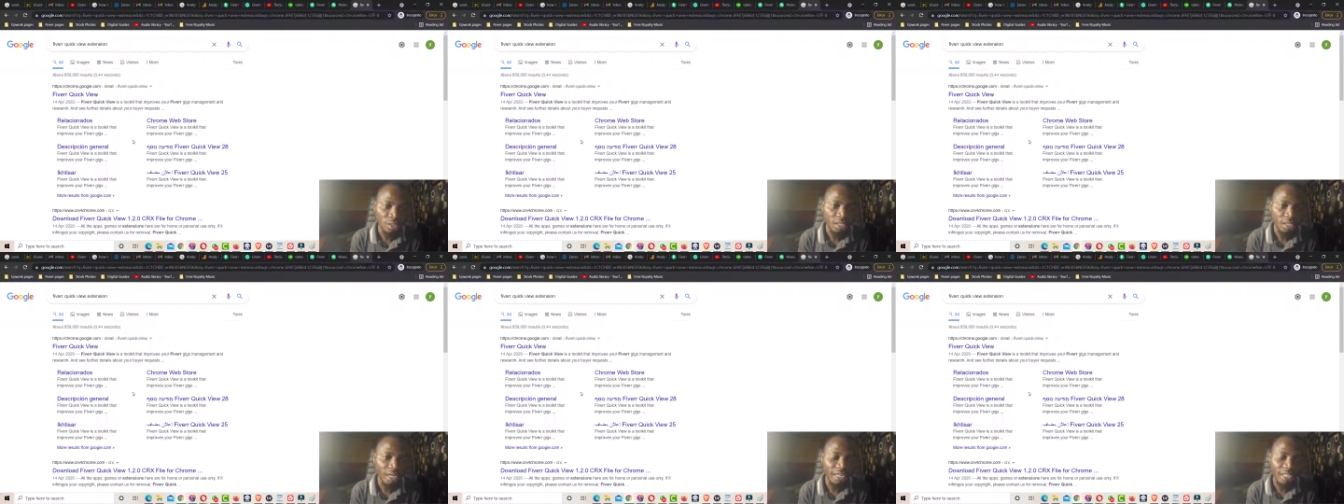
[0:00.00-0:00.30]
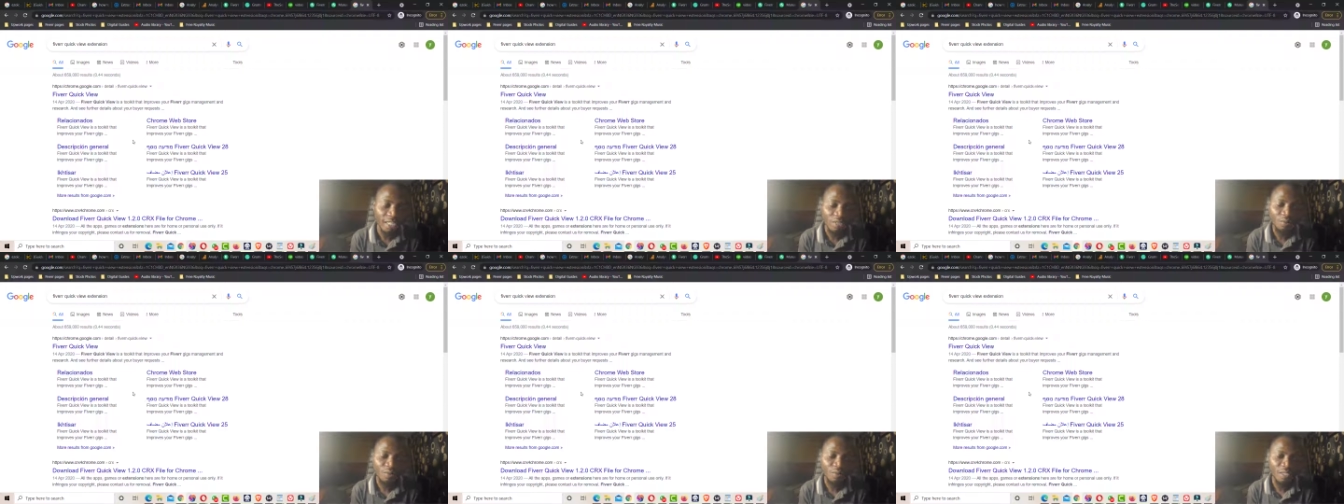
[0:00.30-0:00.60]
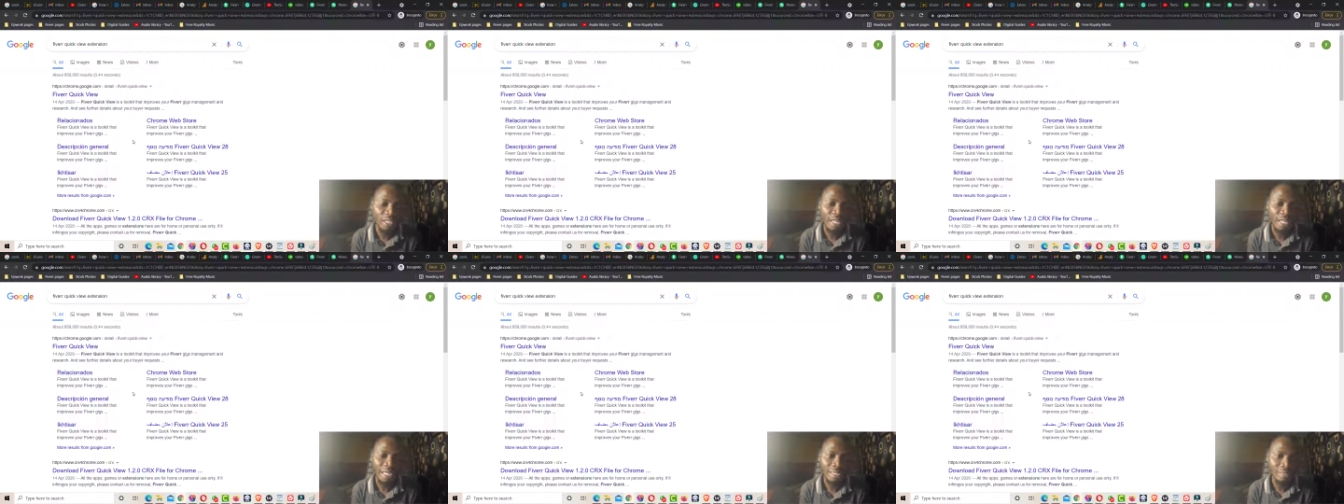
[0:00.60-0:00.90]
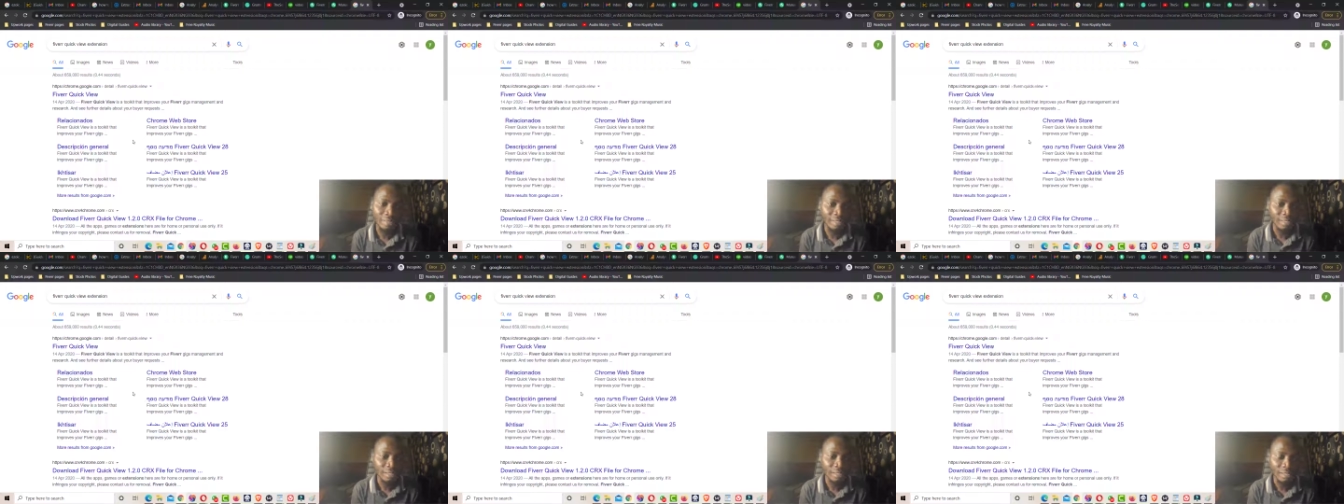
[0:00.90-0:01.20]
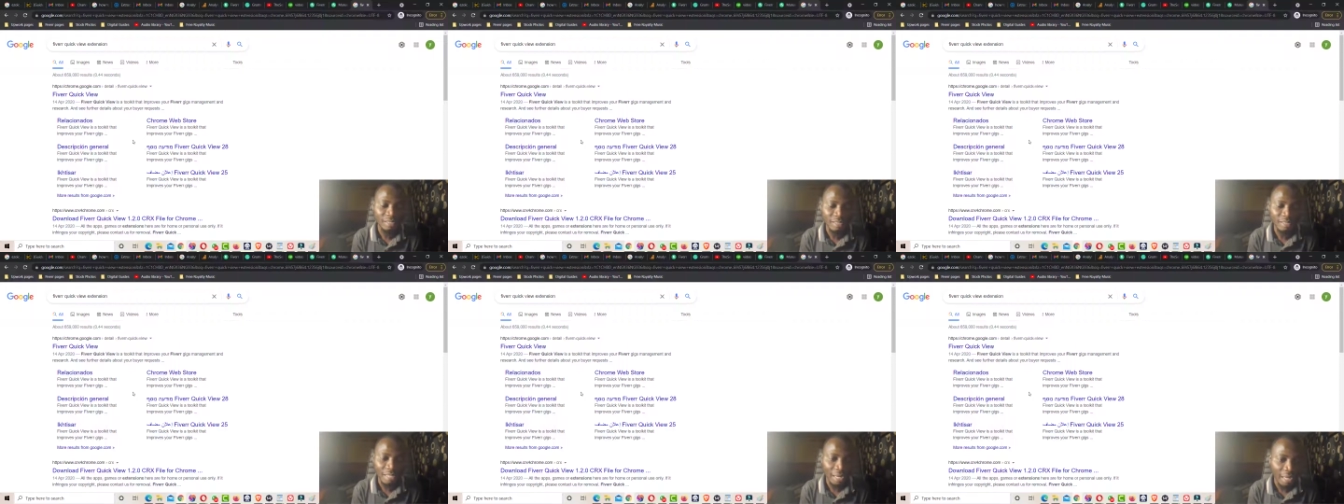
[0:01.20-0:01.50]
if the existing
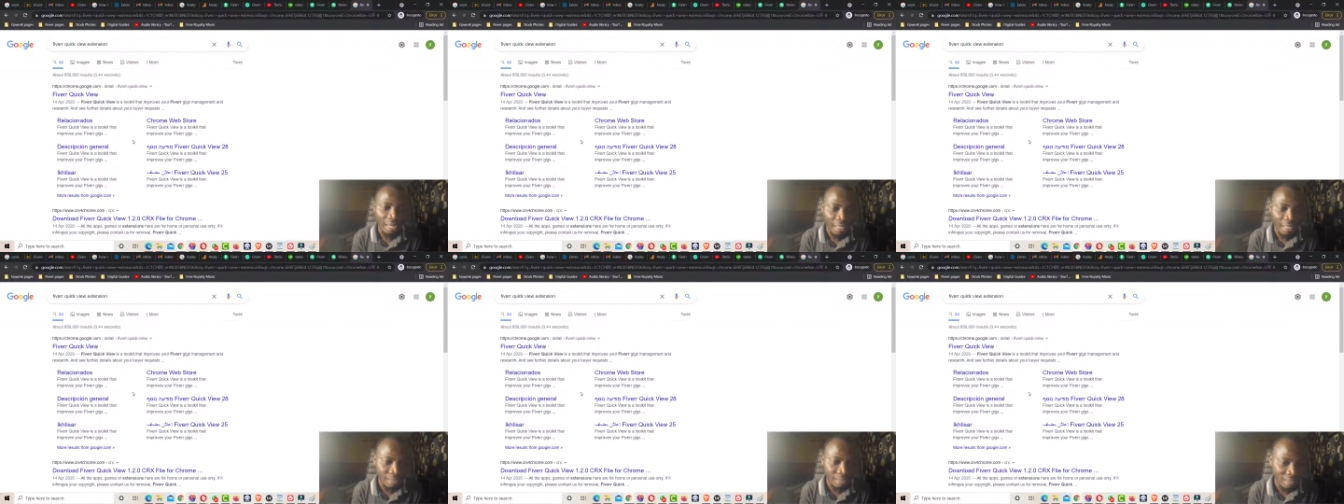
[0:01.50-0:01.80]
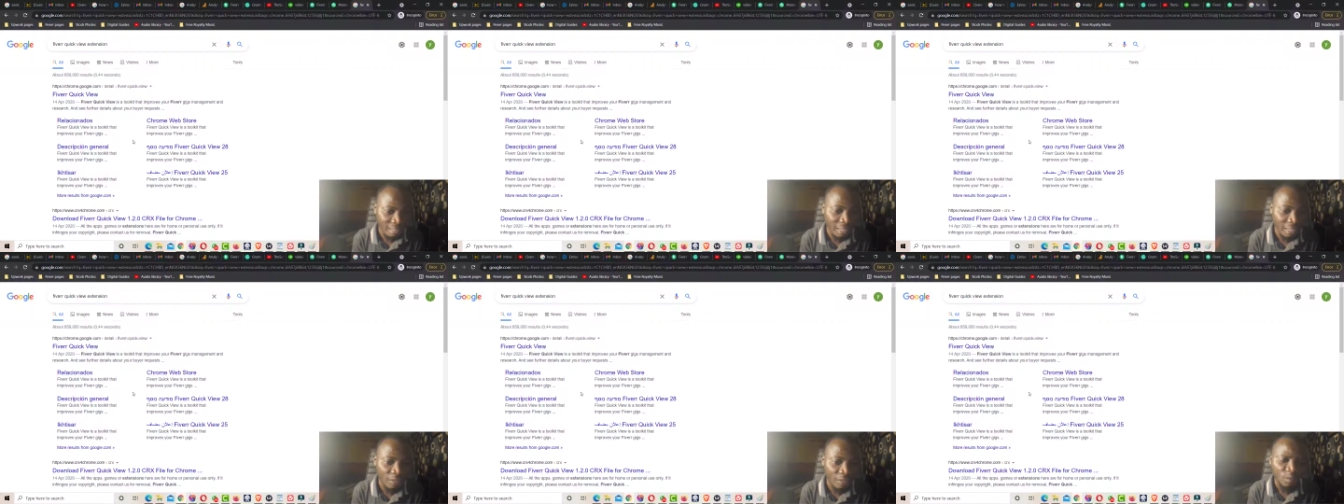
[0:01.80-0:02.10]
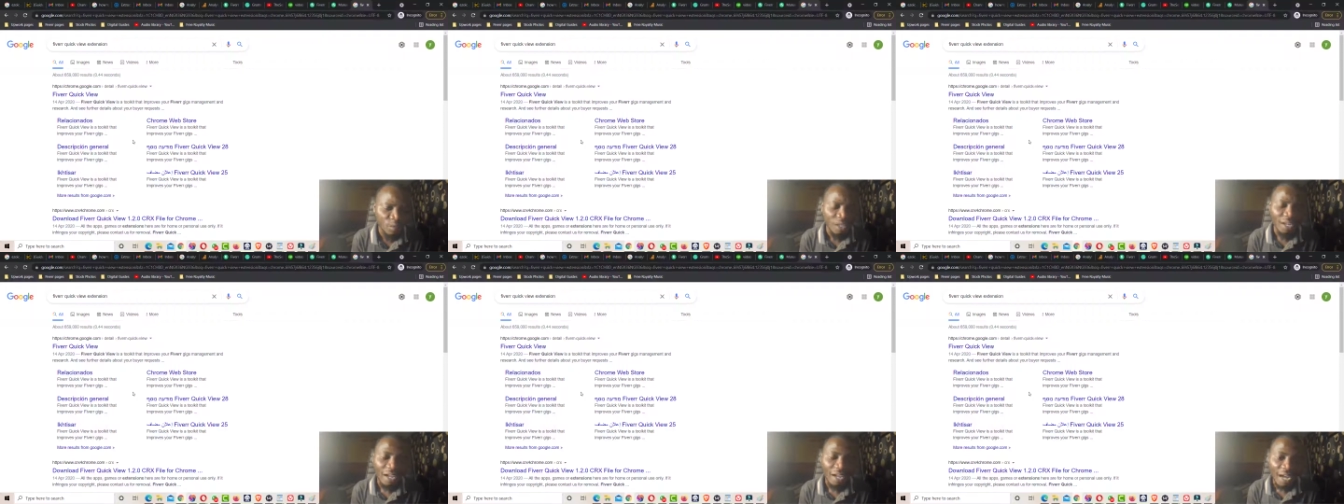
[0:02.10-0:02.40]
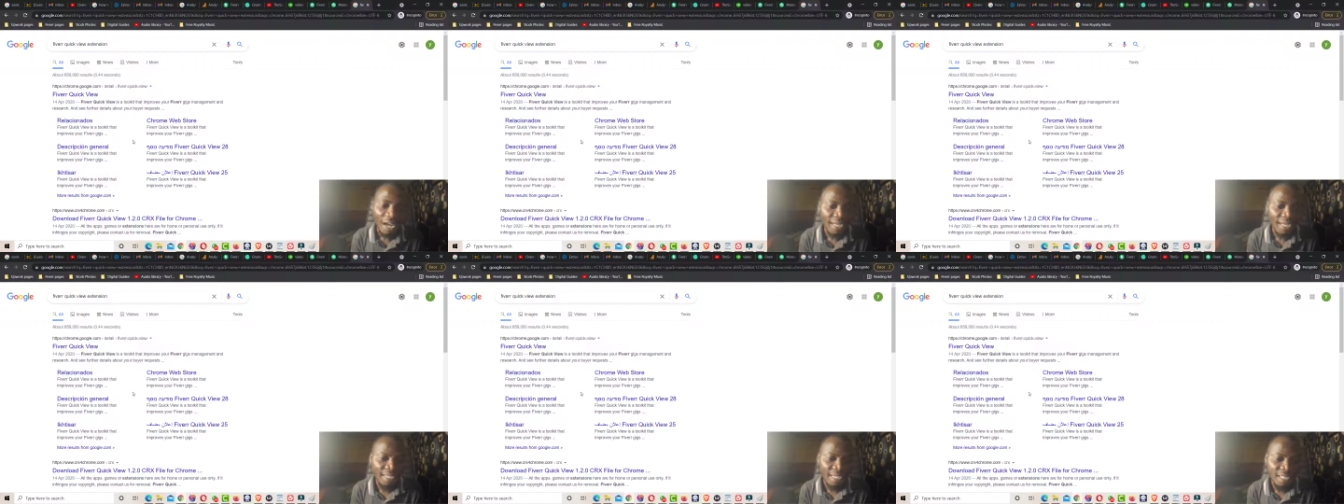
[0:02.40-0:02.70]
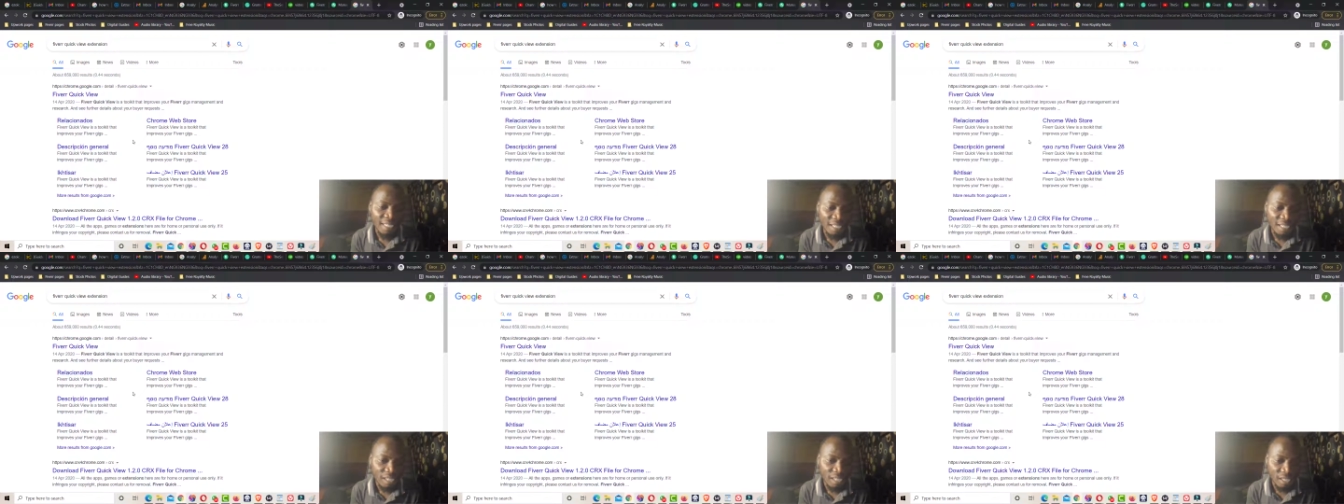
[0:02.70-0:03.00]
sellers there are getting
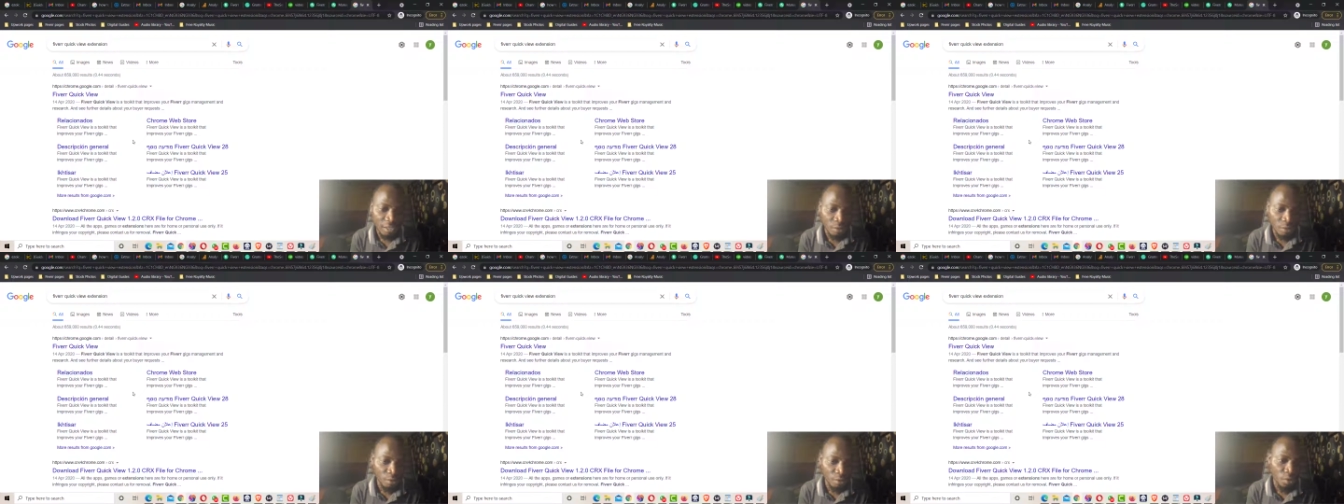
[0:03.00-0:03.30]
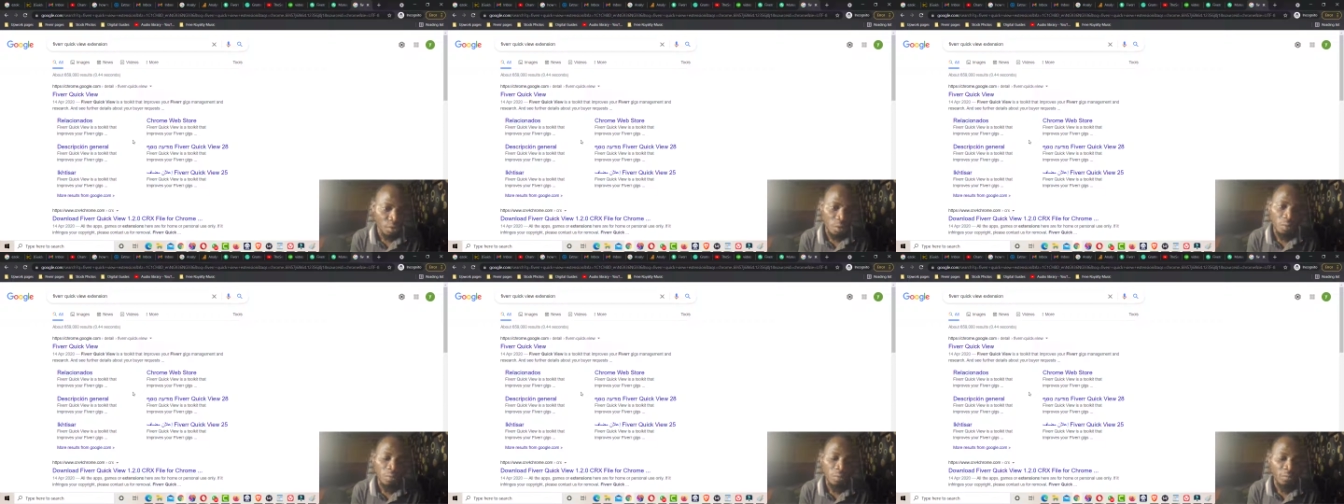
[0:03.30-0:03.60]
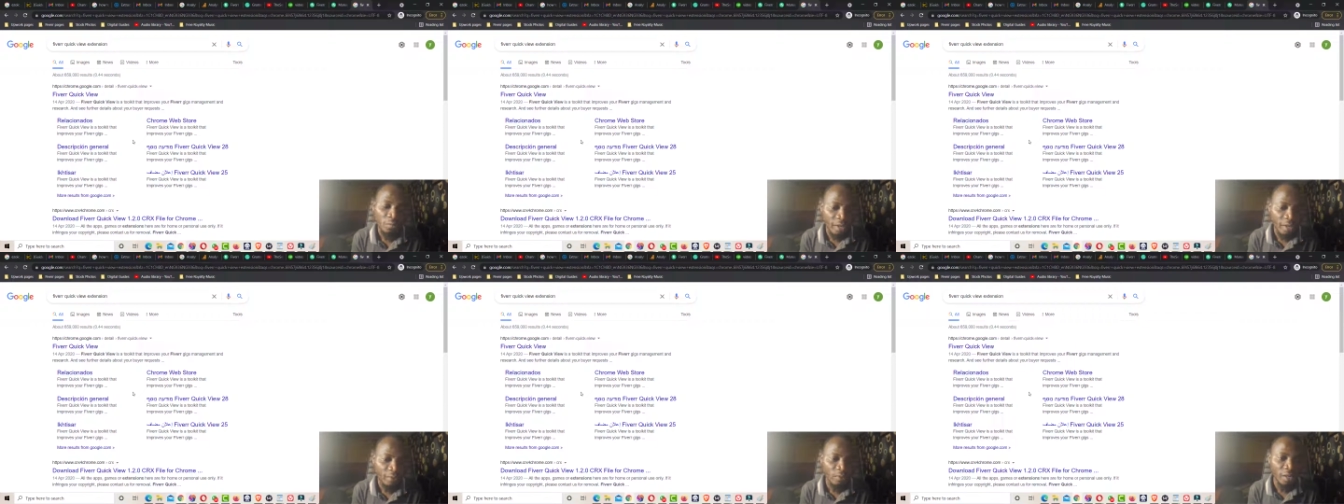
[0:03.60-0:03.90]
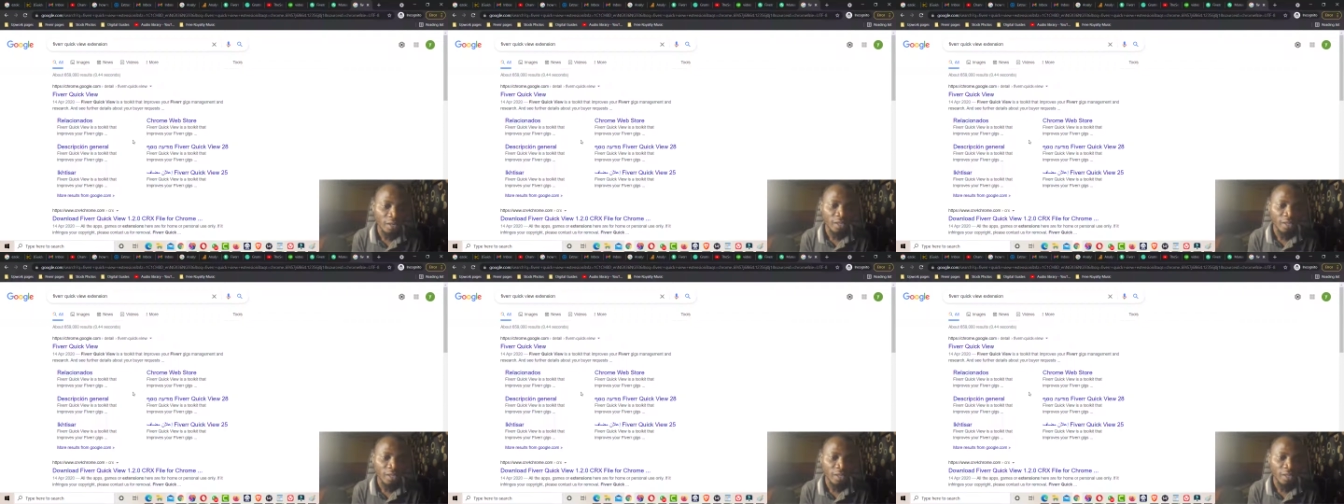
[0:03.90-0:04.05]
sales on Fiverr.